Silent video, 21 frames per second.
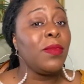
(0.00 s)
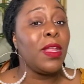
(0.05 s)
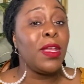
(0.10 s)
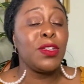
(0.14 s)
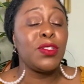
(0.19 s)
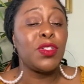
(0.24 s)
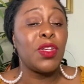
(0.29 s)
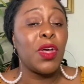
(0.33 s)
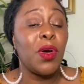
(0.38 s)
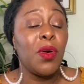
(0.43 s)

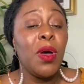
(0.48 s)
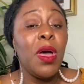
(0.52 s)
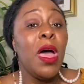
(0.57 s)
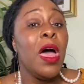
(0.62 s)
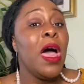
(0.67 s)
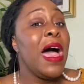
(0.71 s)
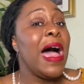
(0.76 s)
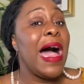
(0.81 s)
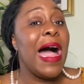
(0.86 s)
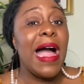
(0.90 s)
So
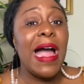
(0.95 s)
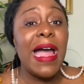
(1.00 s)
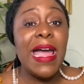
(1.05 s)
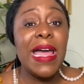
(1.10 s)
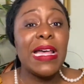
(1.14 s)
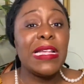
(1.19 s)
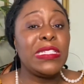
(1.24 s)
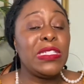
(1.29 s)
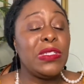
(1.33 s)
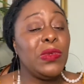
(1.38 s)
I
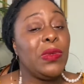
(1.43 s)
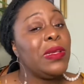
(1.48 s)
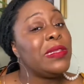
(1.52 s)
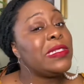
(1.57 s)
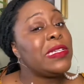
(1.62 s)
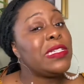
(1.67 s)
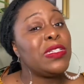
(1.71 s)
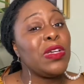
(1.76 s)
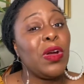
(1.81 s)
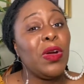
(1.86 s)
had students
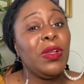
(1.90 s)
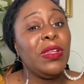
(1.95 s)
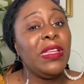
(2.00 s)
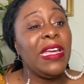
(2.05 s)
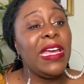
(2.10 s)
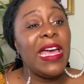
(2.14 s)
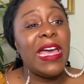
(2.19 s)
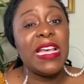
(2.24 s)
as early